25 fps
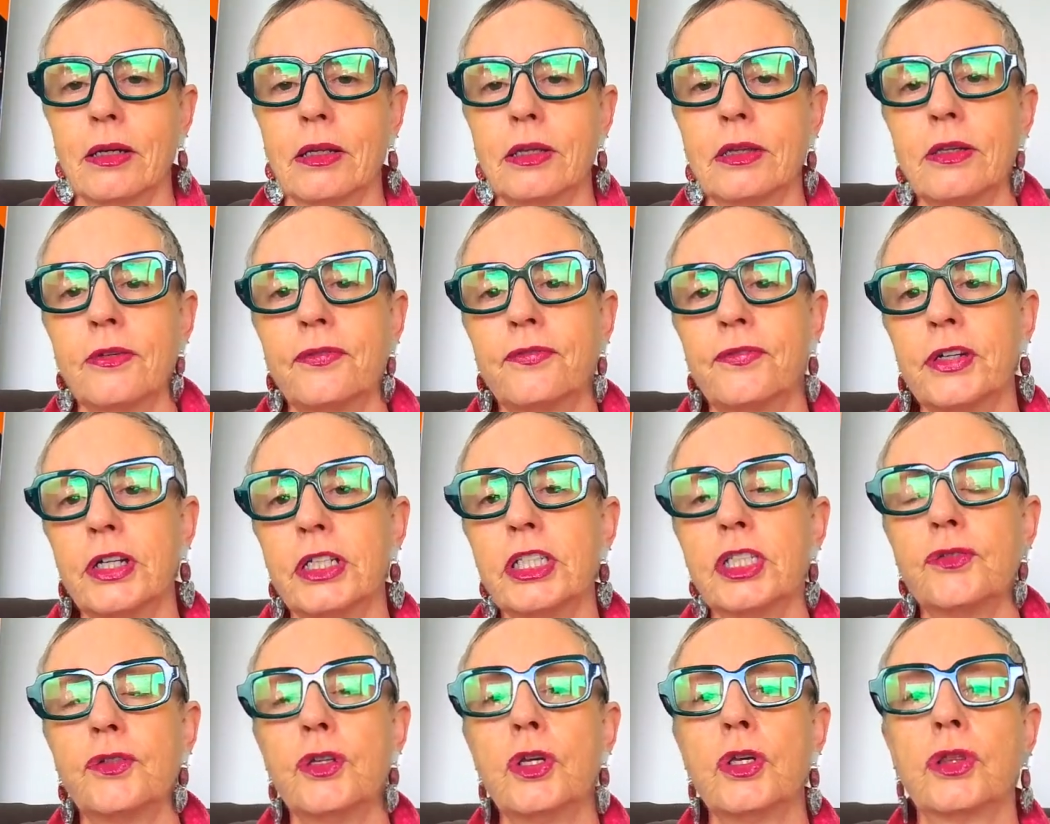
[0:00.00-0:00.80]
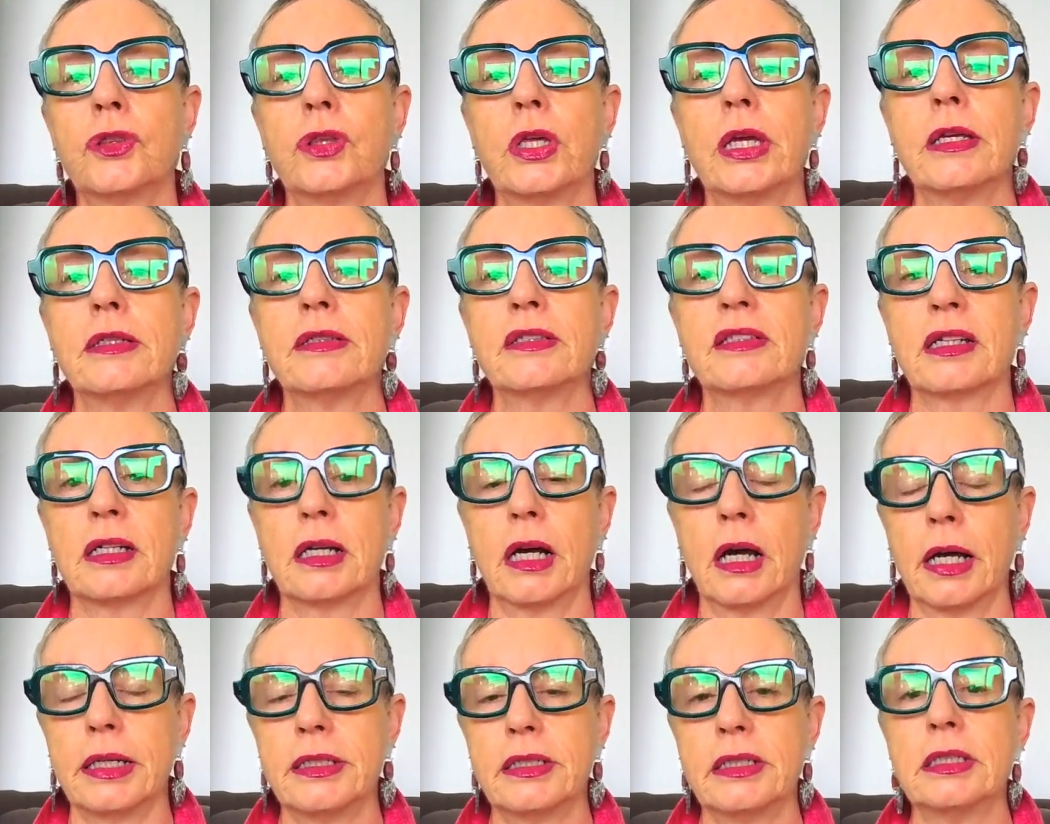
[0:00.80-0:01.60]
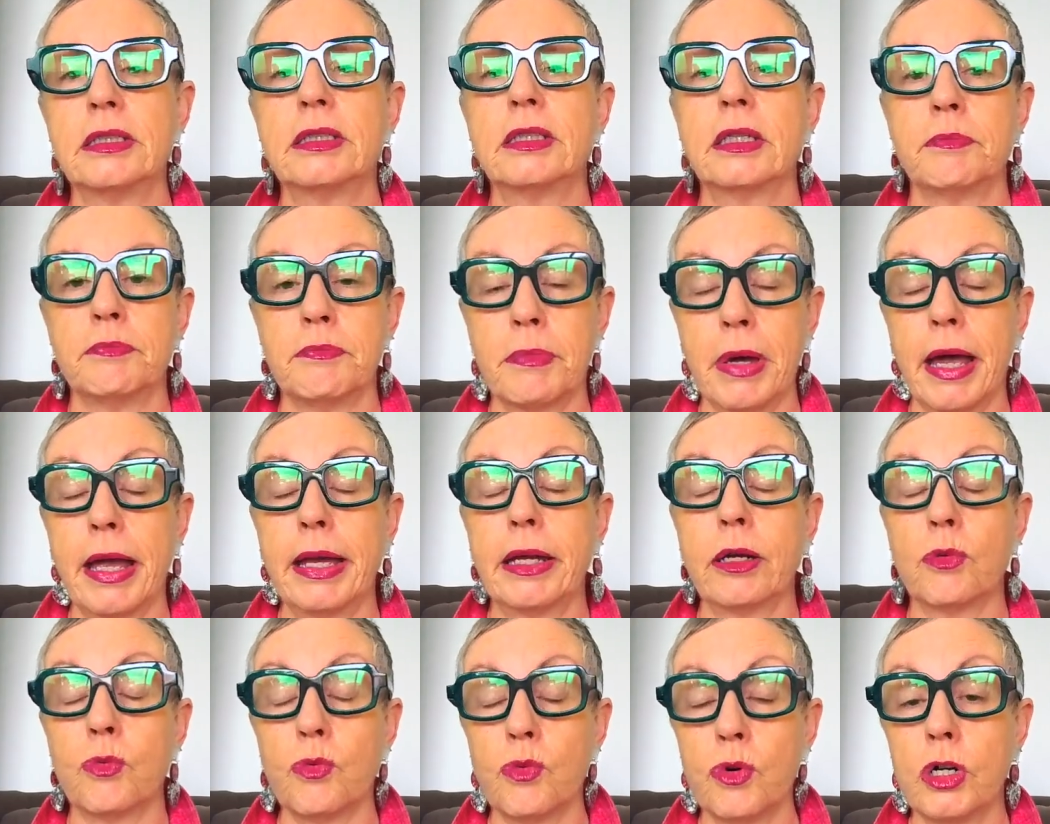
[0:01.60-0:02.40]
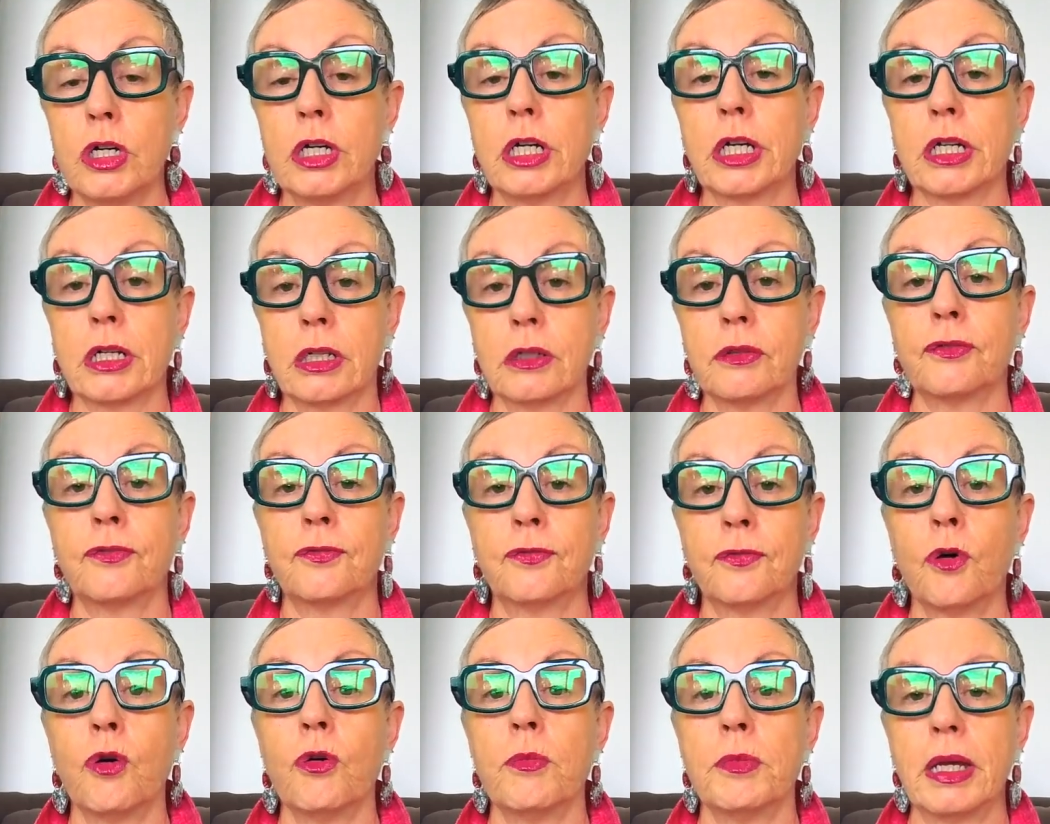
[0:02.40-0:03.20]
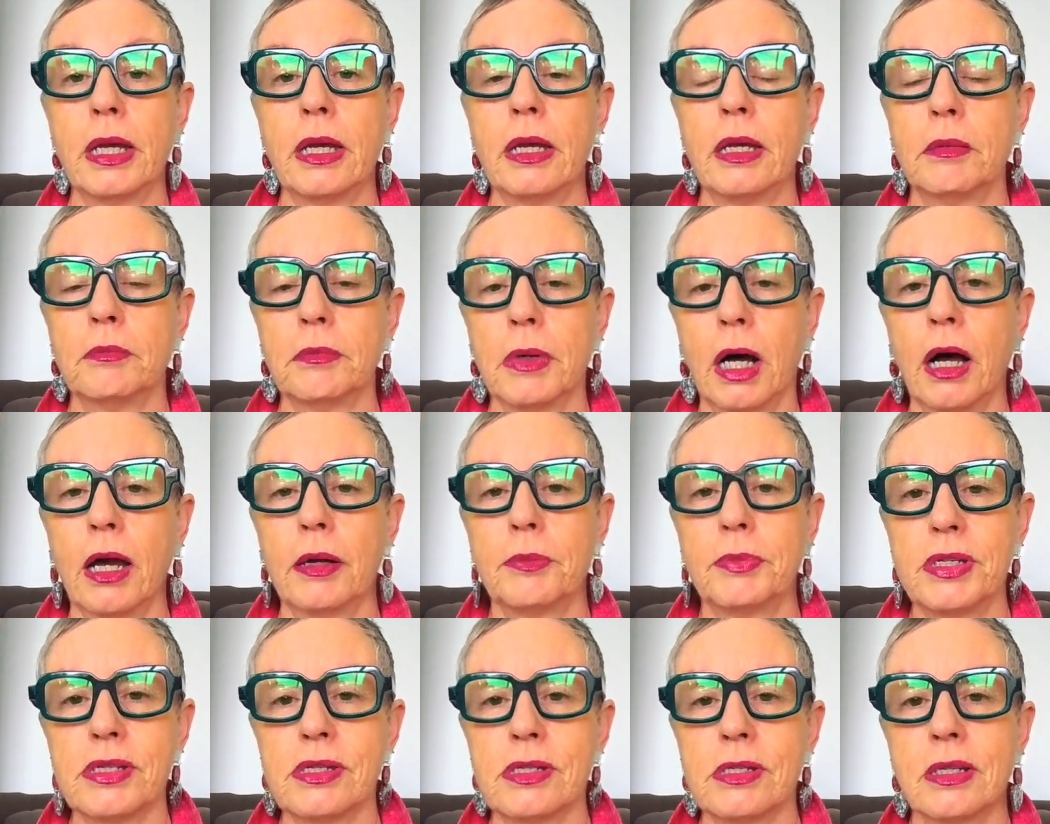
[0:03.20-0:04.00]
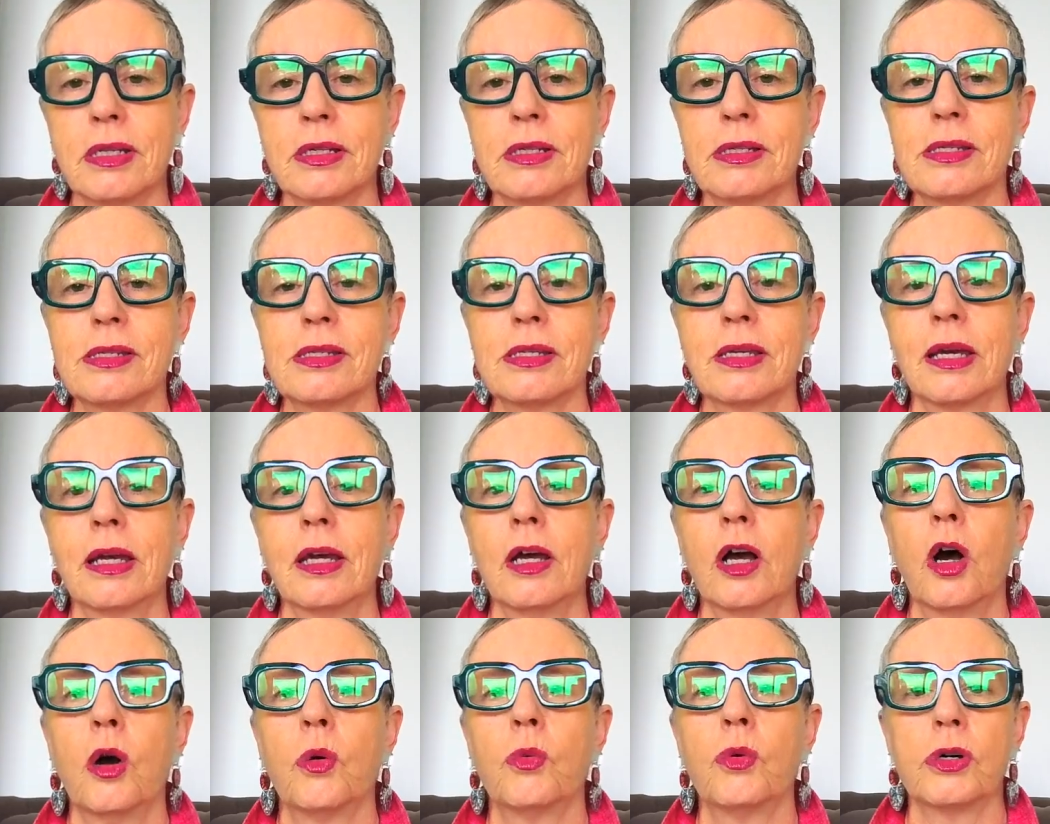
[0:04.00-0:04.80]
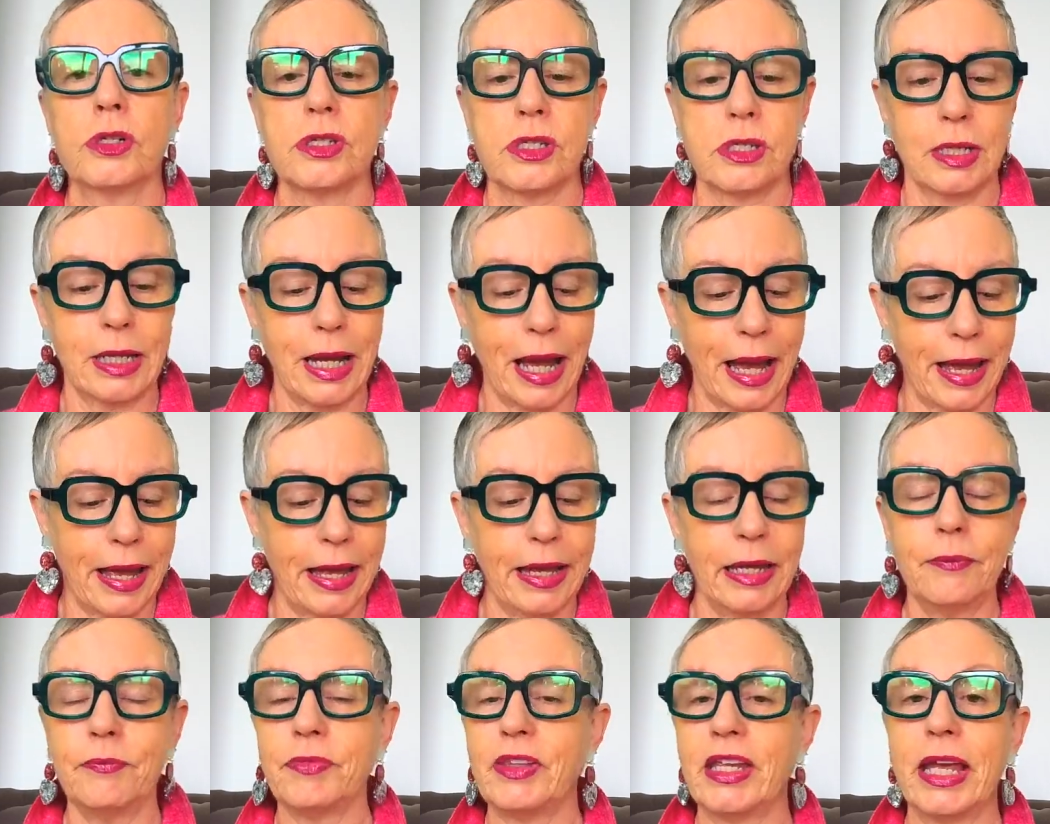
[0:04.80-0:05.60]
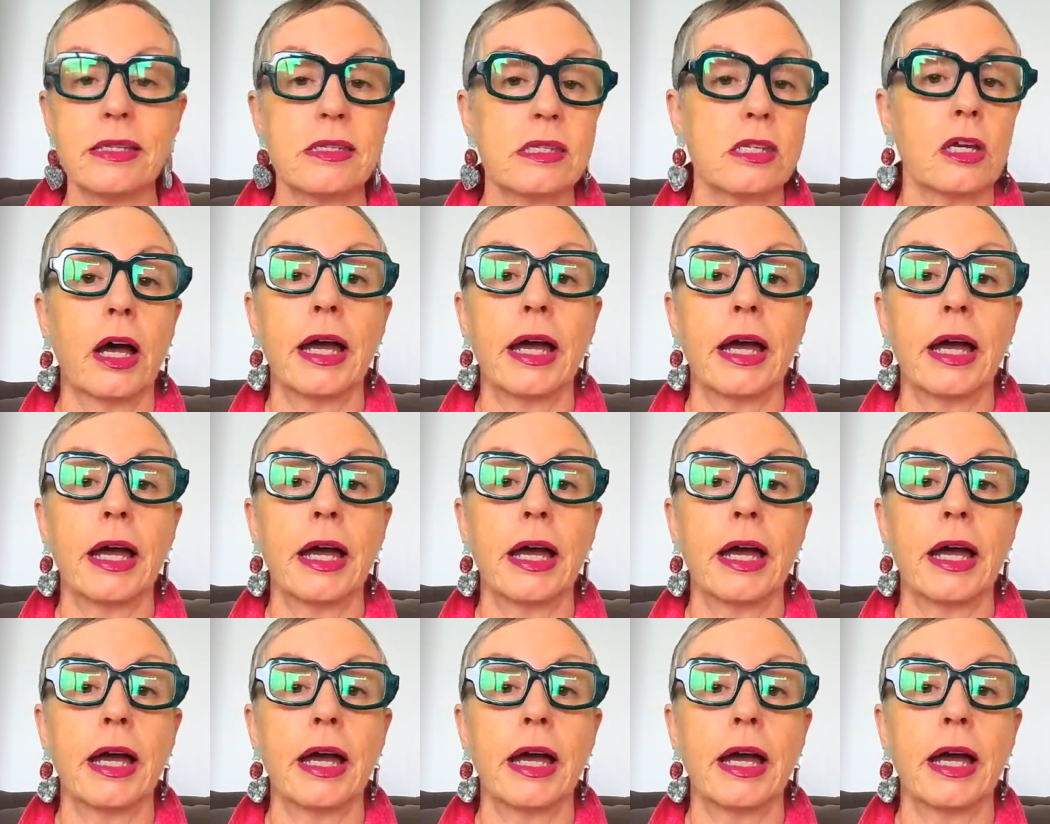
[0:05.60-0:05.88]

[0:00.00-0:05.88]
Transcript: The first few things that I did that made it work for me in my business was that A, yes,